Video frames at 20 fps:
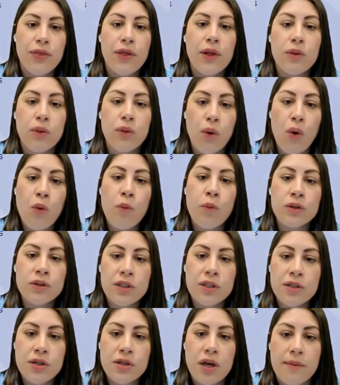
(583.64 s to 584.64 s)
The law will
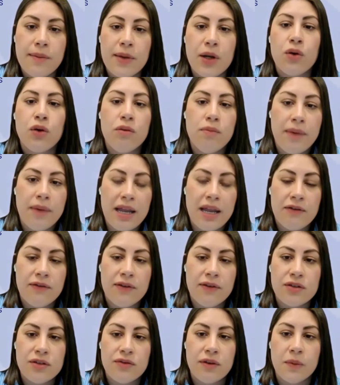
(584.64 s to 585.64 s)
determine who
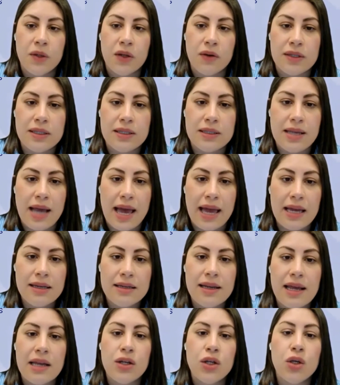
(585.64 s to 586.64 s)
benefits from your
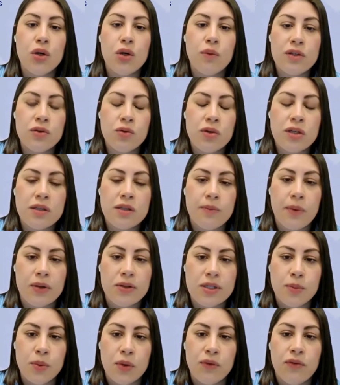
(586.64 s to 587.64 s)
estate and who is
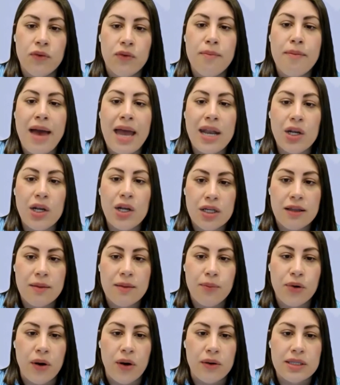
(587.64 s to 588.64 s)
responsible for managing
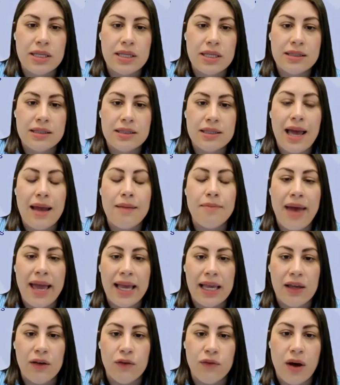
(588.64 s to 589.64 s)
the process and
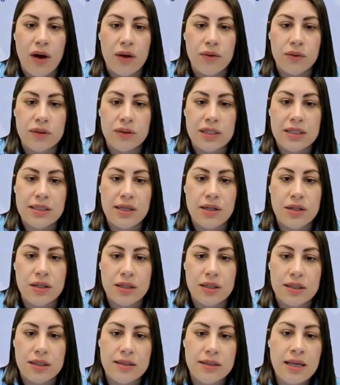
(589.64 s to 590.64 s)
making final
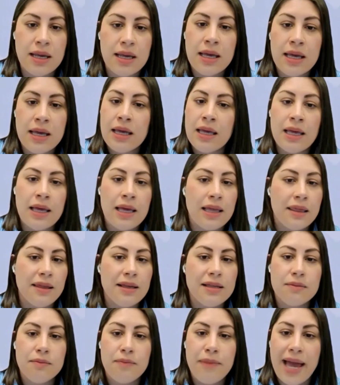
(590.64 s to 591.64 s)
decisions.
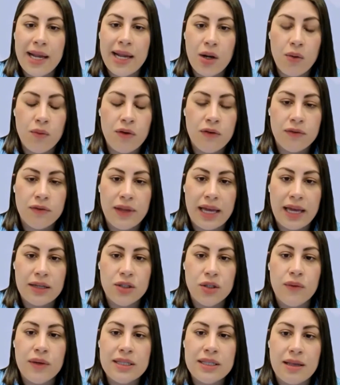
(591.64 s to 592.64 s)
This may not
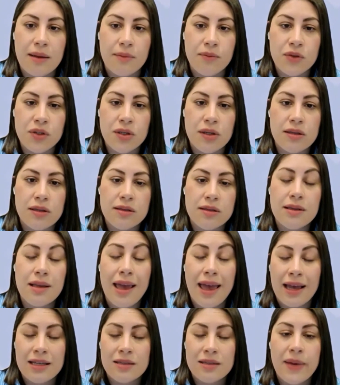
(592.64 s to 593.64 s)
reflect your assumptions,
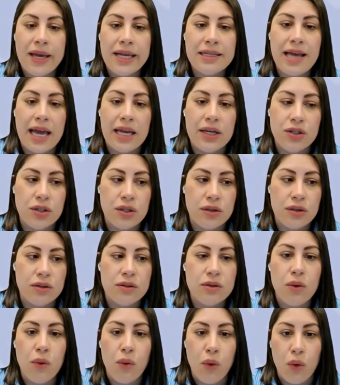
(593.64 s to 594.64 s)

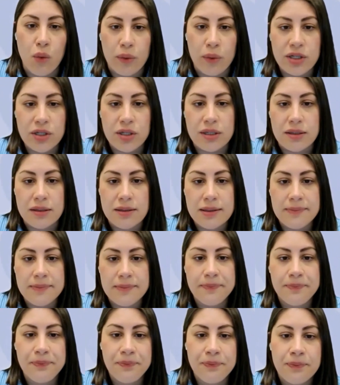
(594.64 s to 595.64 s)
expectations, or
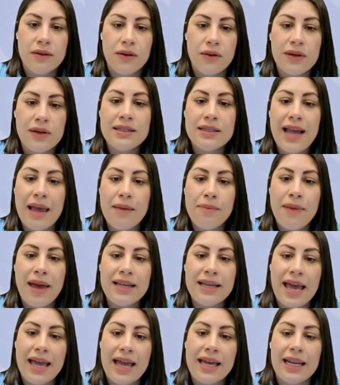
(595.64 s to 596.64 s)
wishes. Your estate
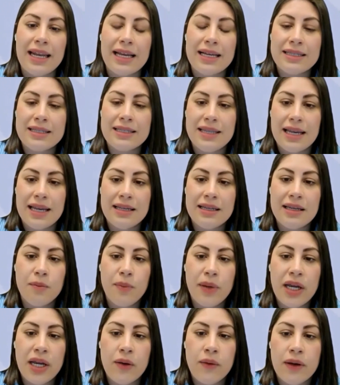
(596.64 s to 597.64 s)
may take an
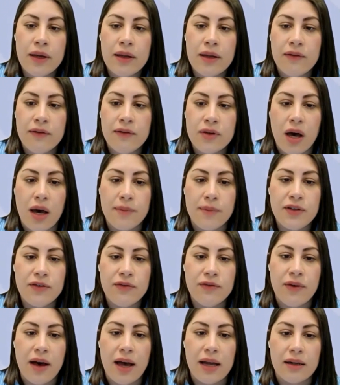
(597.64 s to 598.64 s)
extended period of time
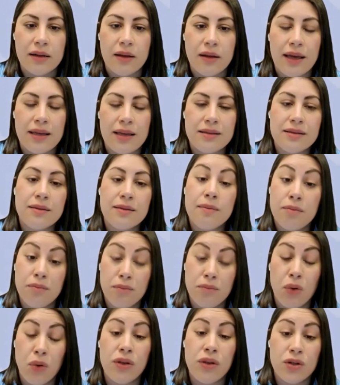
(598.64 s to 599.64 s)
to finalise,
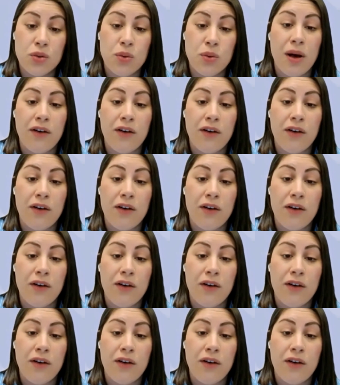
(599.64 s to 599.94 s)
more than